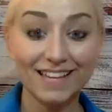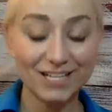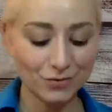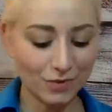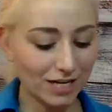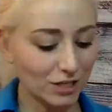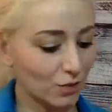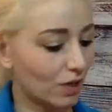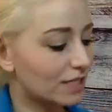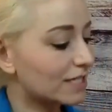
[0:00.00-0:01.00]
Let's write
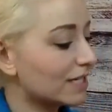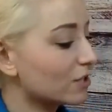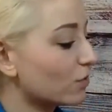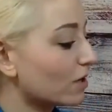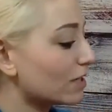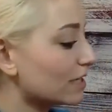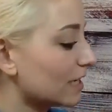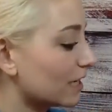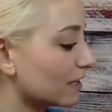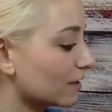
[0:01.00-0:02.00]

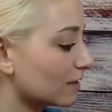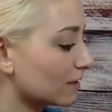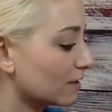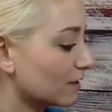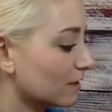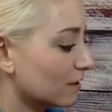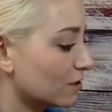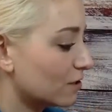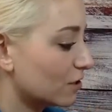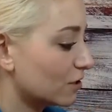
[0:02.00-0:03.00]
2020.
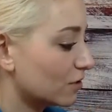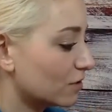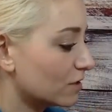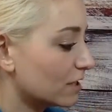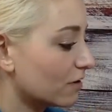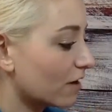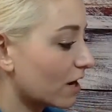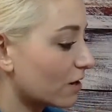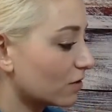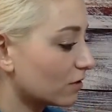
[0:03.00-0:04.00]
2, 0,
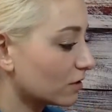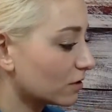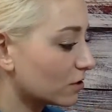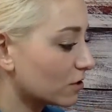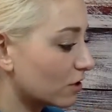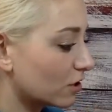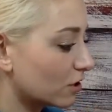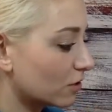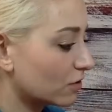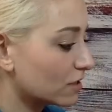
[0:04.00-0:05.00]

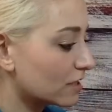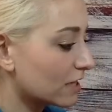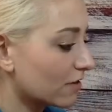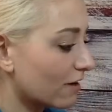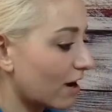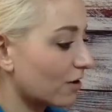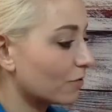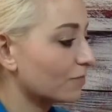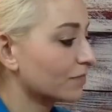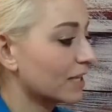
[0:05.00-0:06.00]
2,
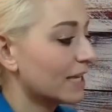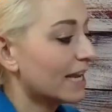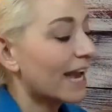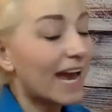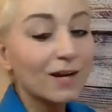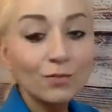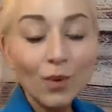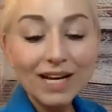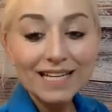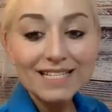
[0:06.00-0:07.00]
0. And
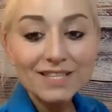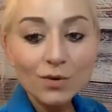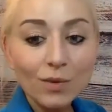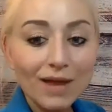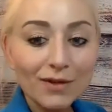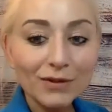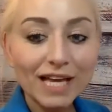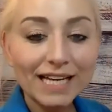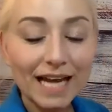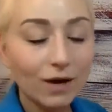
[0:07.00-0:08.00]
what is the weather
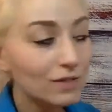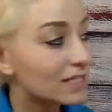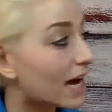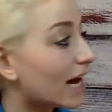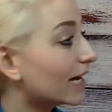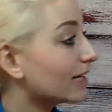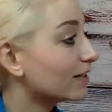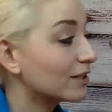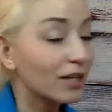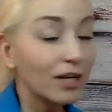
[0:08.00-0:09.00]
like outside?
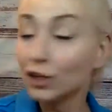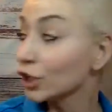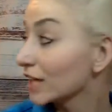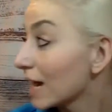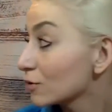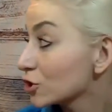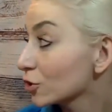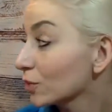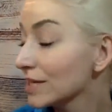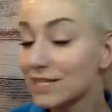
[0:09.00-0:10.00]
Look out
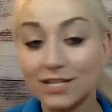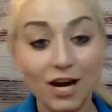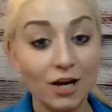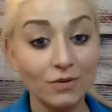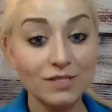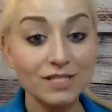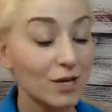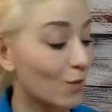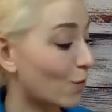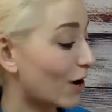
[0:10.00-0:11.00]
your
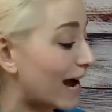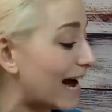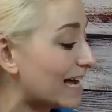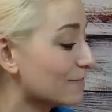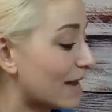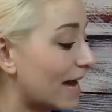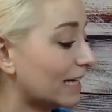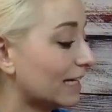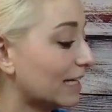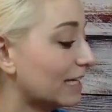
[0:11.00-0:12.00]
windows. Where I'm
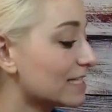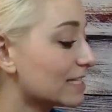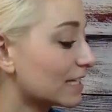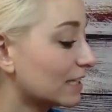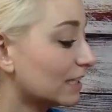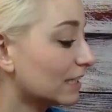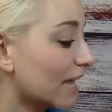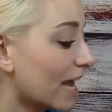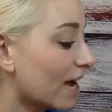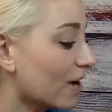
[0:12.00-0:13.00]
at, it's
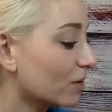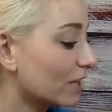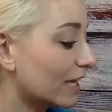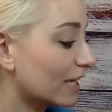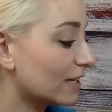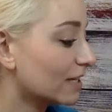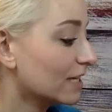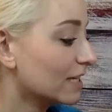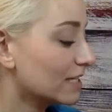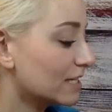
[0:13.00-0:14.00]
cloudy.
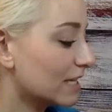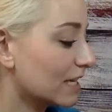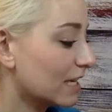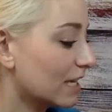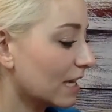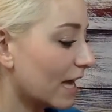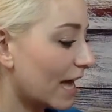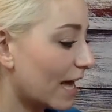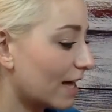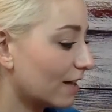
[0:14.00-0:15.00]
C
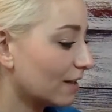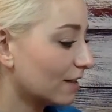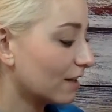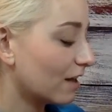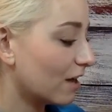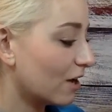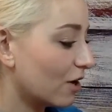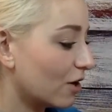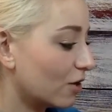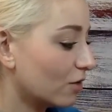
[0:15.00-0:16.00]
L
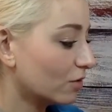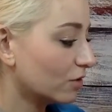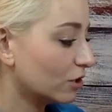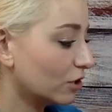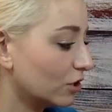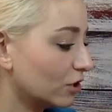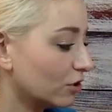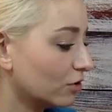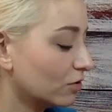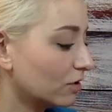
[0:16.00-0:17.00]
O
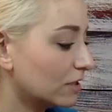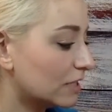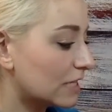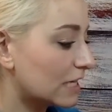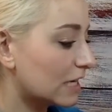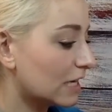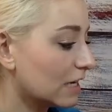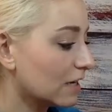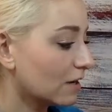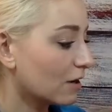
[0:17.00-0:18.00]
U
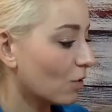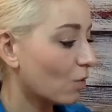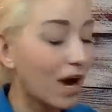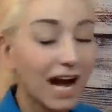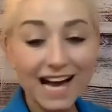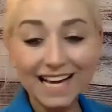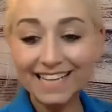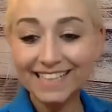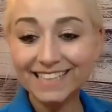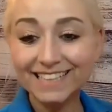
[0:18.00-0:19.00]
D
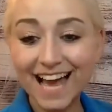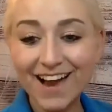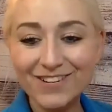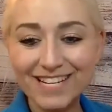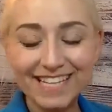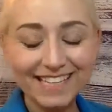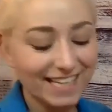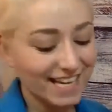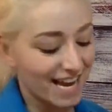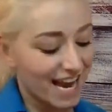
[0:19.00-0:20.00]
Y,
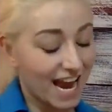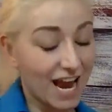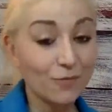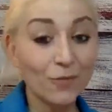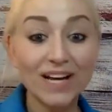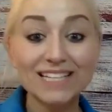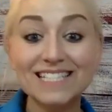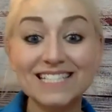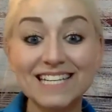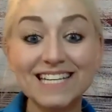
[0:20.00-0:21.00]
cloudy. And what
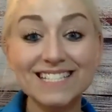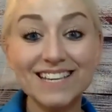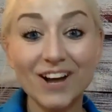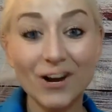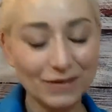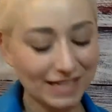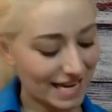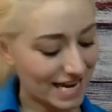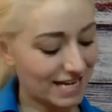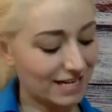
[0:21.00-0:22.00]
season are
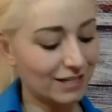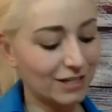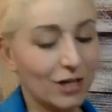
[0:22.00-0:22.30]
we in?